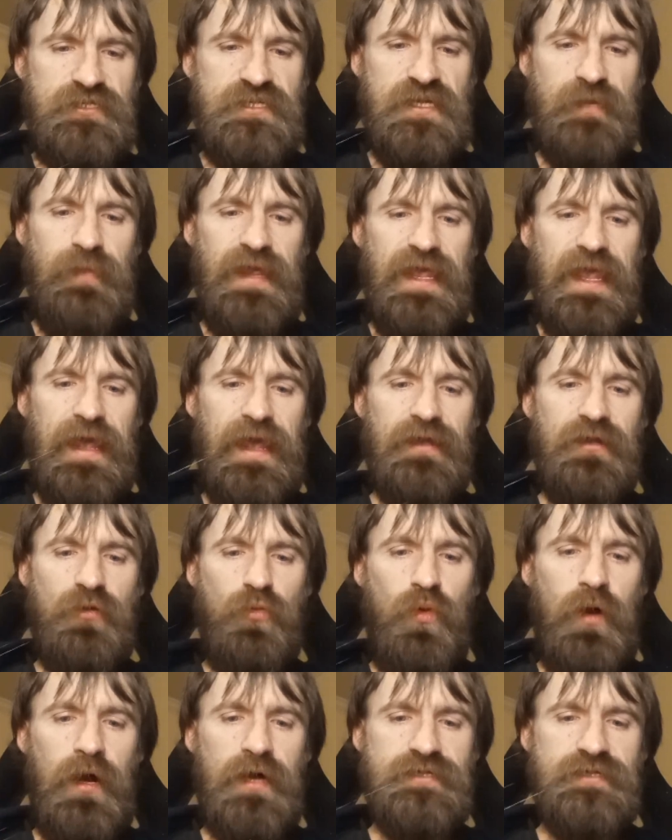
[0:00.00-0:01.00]
She began
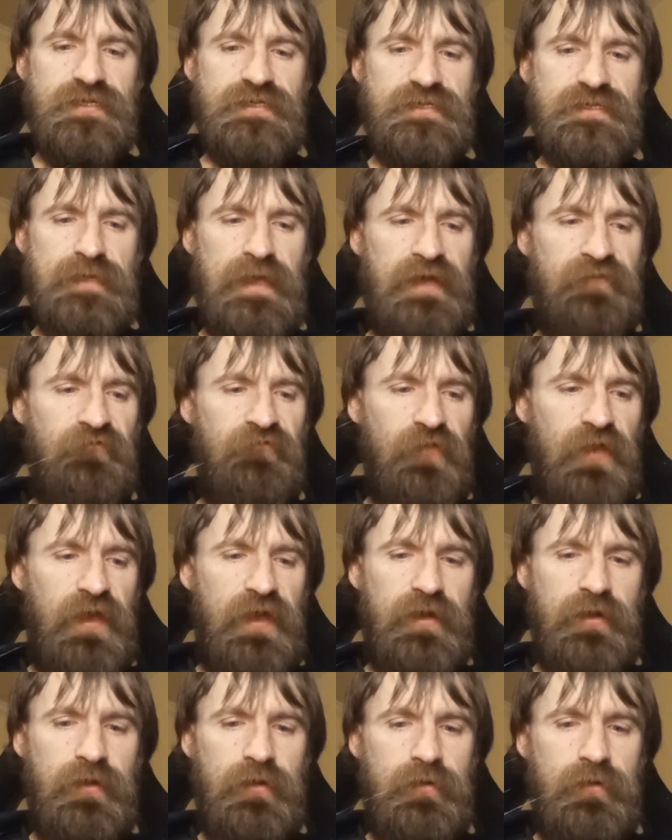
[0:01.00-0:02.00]
to wash his left
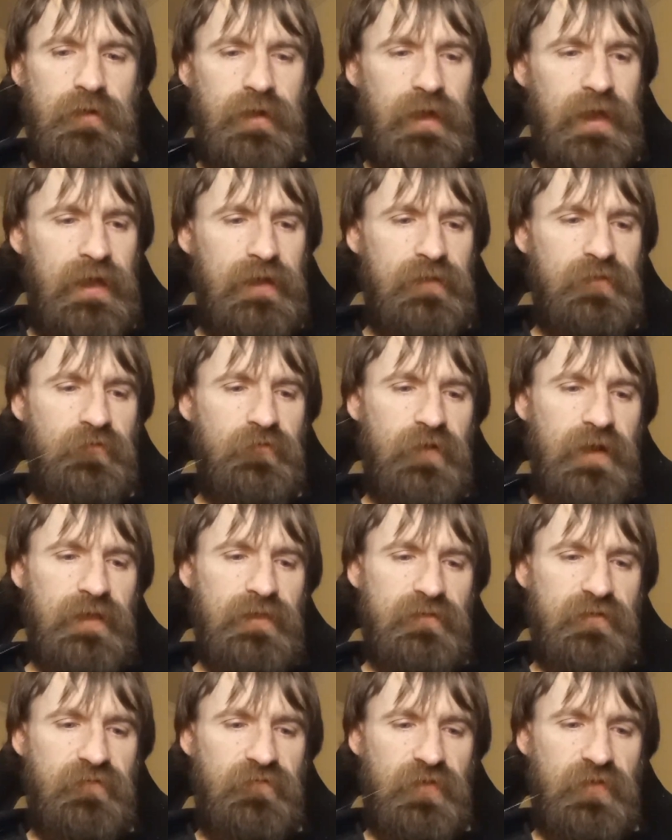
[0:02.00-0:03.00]
leg and the
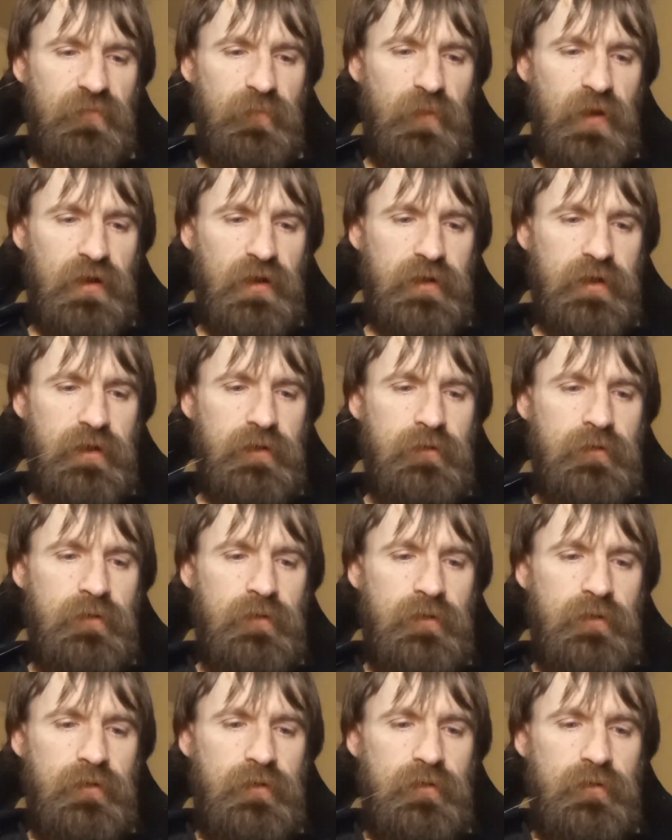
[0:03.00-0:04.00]
rest of his body.
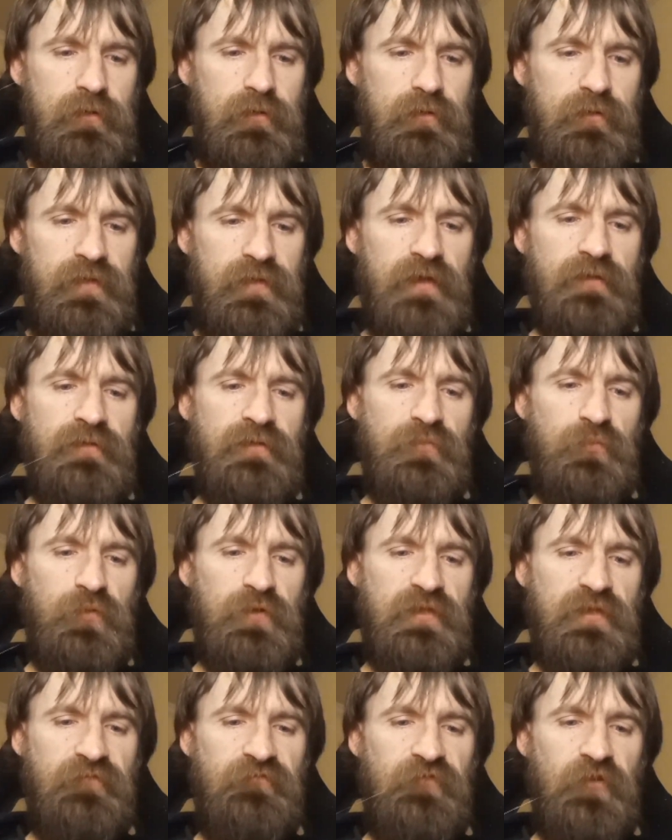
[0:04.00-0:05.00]
This
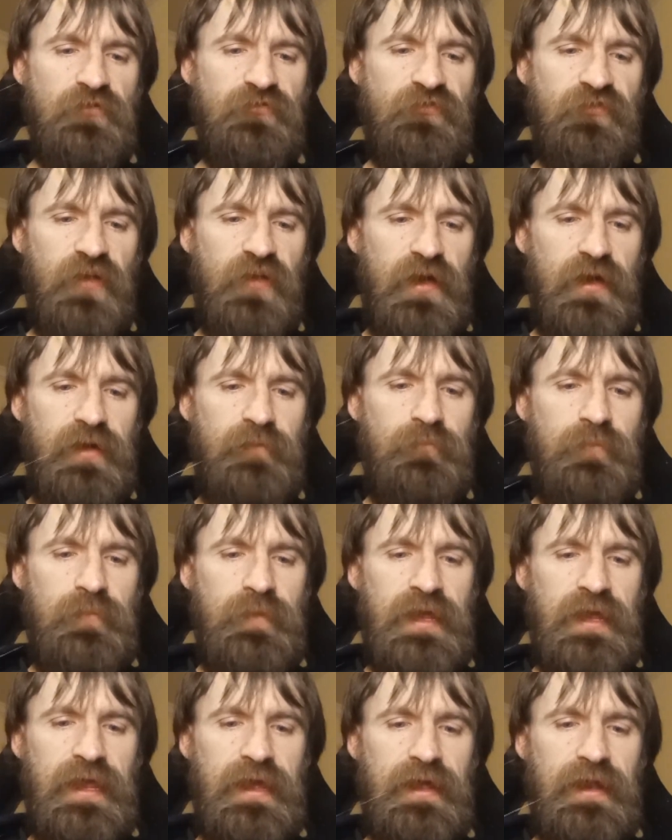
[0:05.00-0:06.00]
was the first
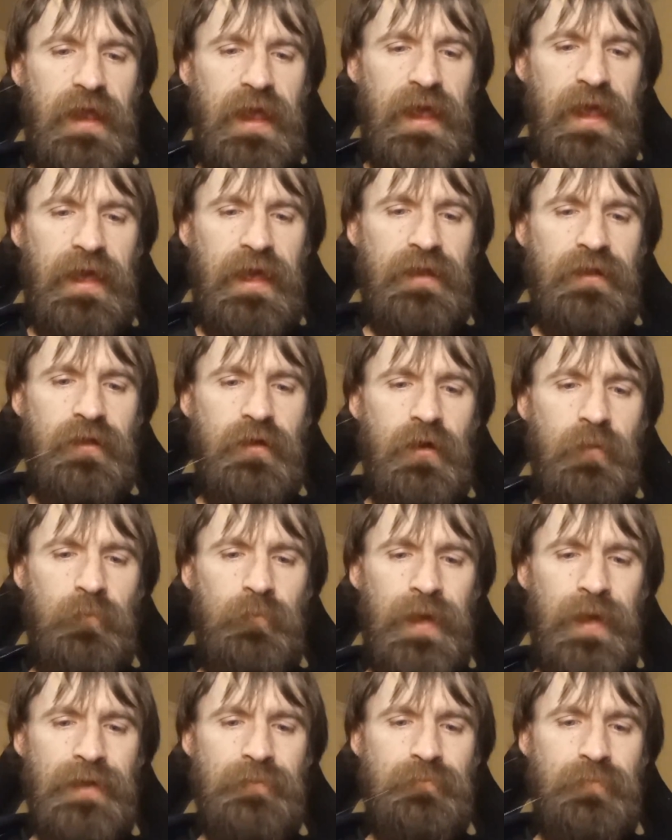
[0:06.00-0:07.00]
time he had had
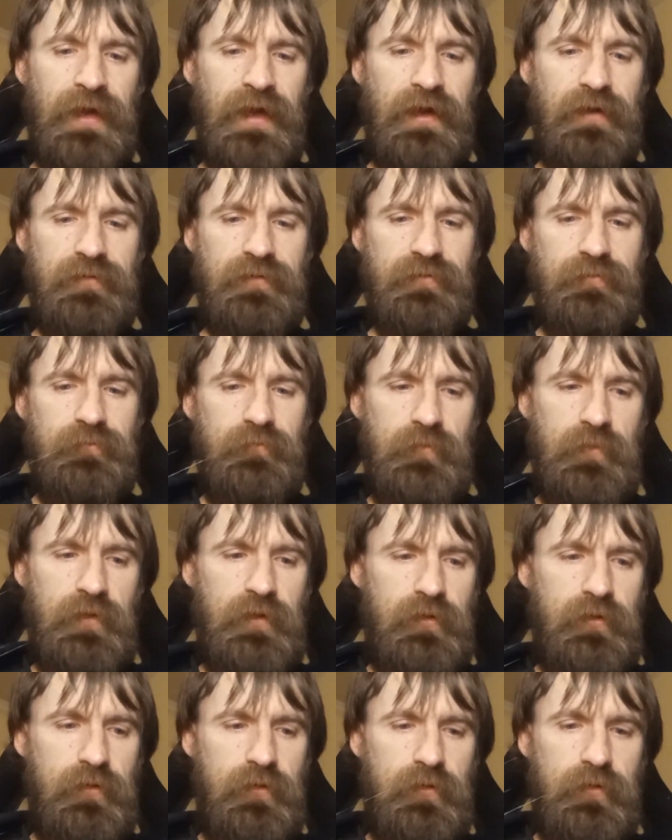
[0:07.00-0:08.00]
a bed bath,
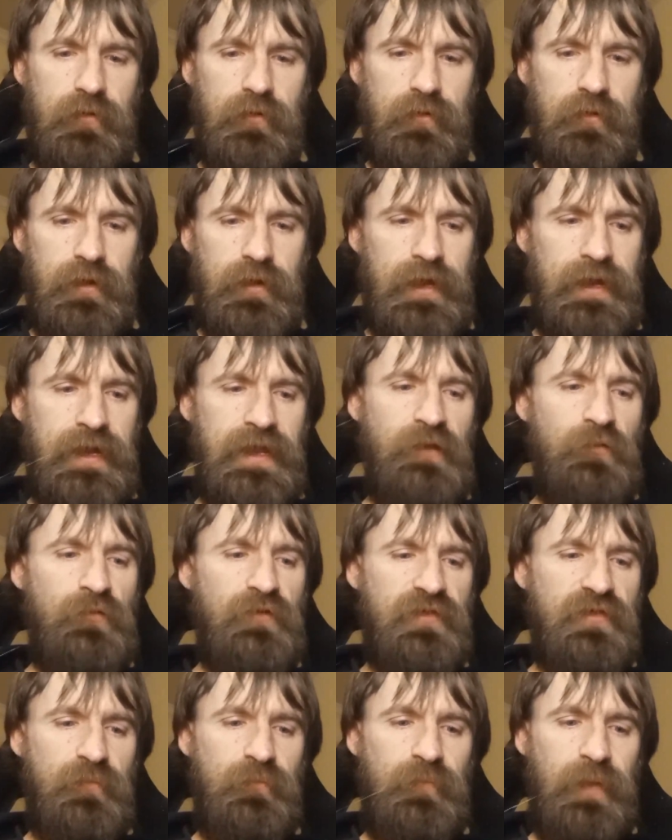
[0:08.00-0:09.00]
and he
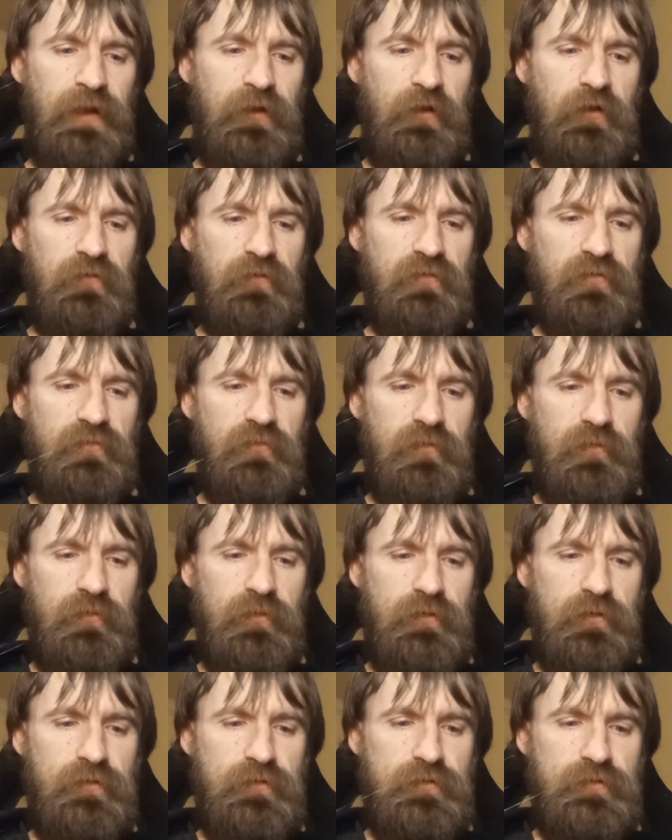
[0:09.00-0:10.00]
was embarrassed.
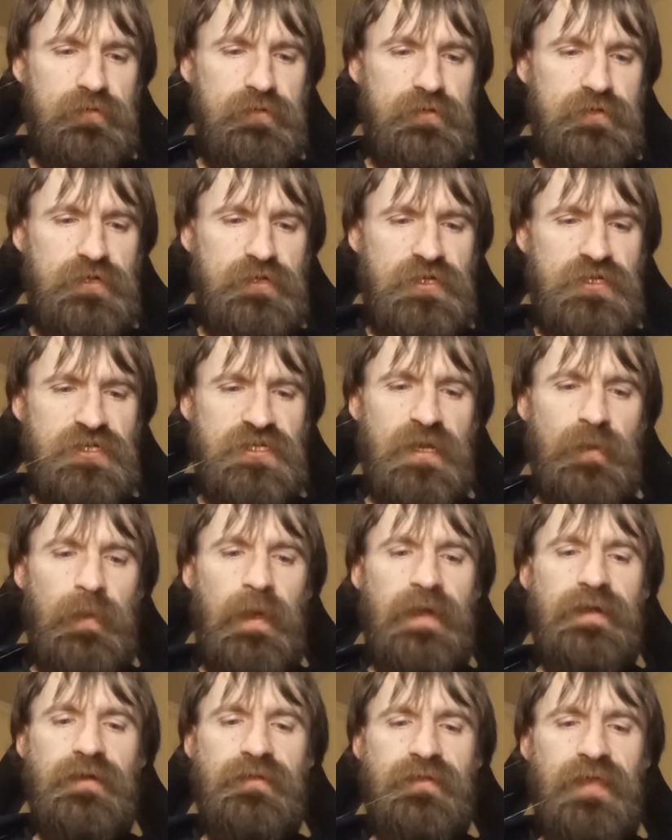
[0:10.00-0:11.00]
She
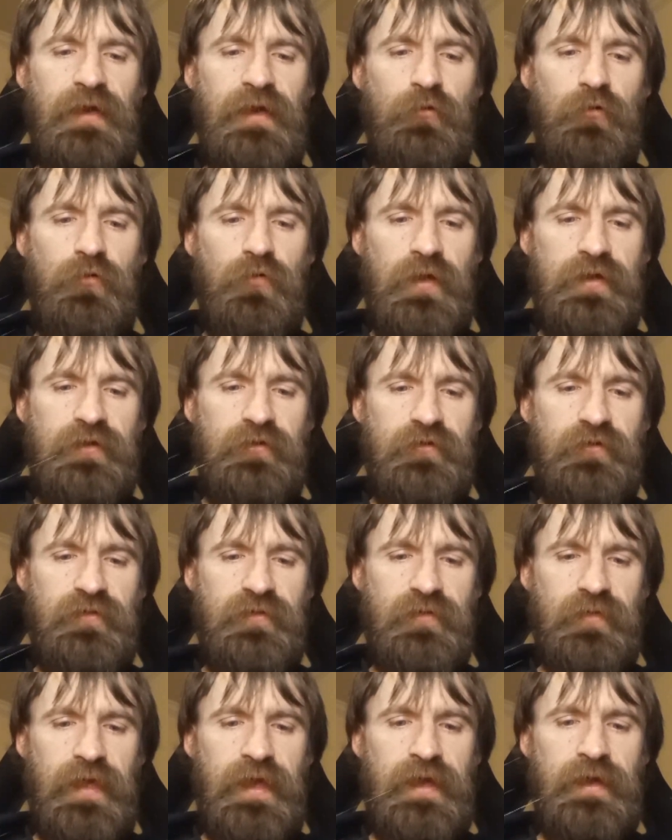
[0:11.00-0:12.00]
laid a towel under
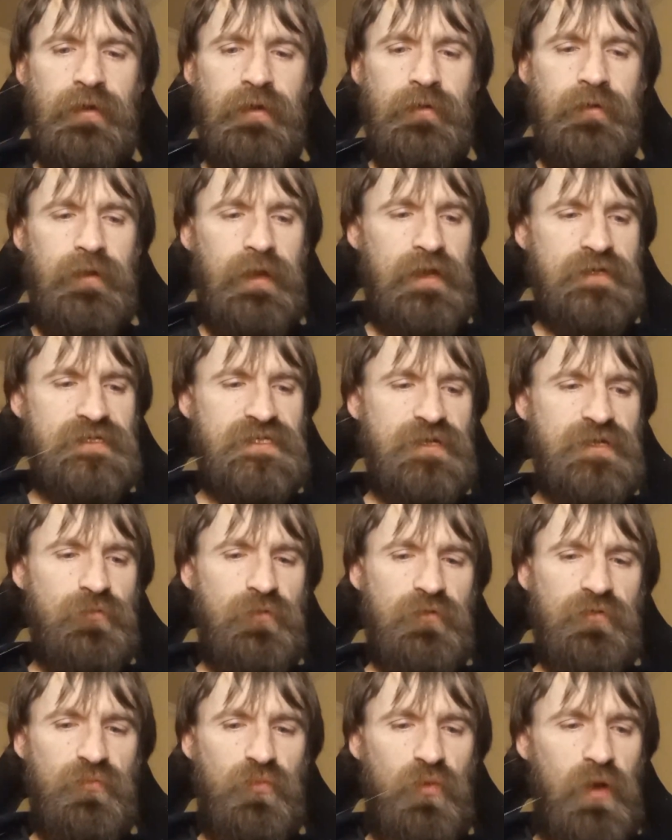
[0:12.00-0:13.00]
his leg, and she
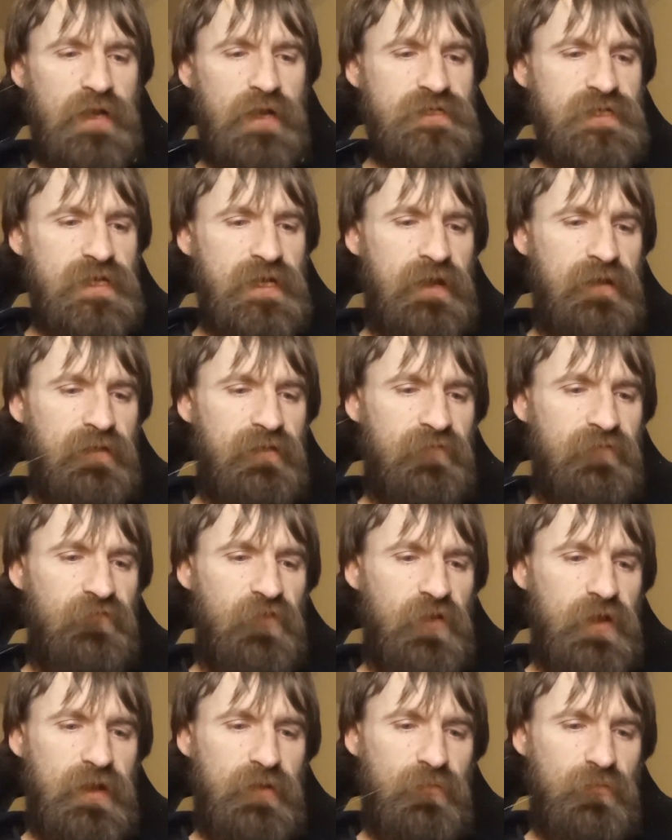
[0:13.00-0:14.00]
was washing his
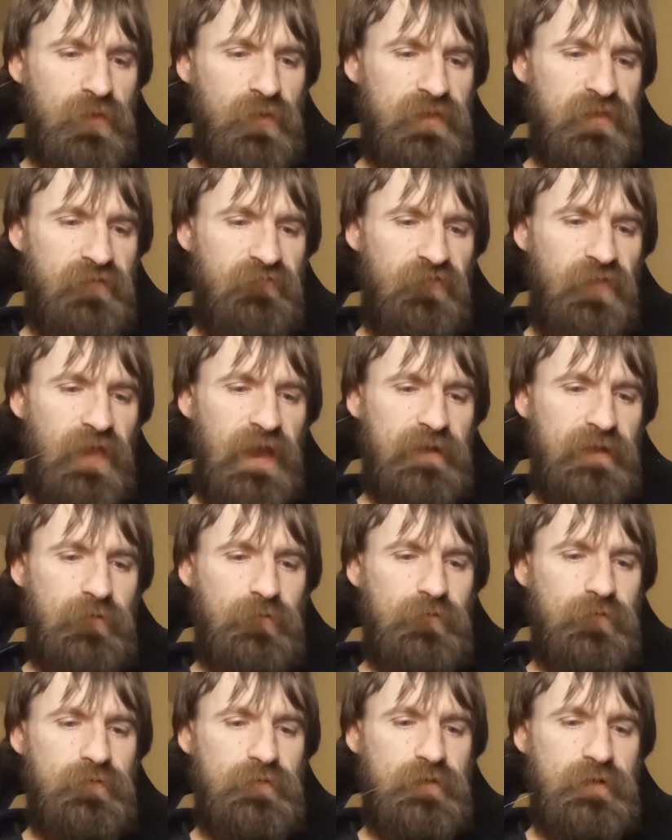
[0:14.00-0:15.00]
foot with the
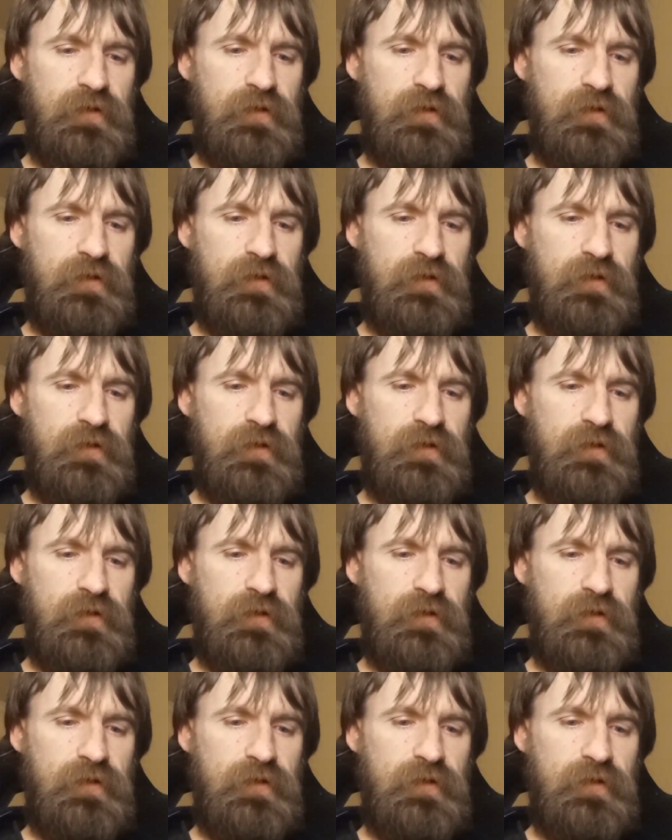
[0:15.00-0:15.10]
flannel.